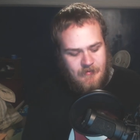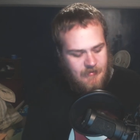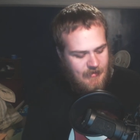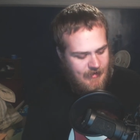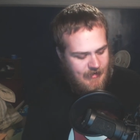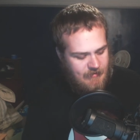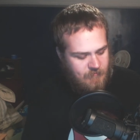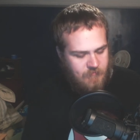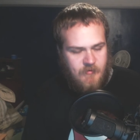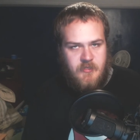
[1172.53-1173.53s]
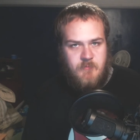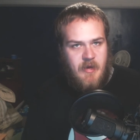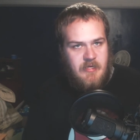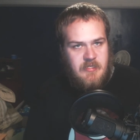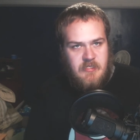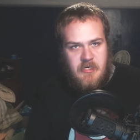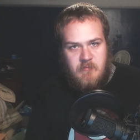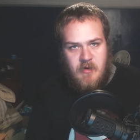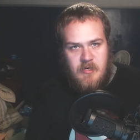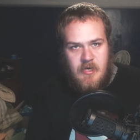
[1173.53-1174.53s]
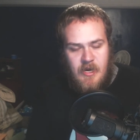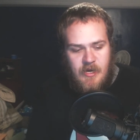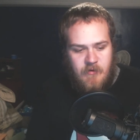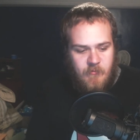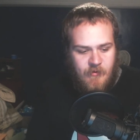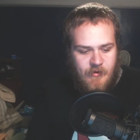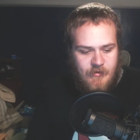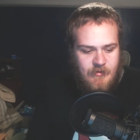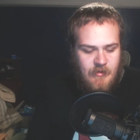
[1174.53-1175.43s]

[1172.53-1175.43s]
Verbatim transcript: And this might seem mundane, but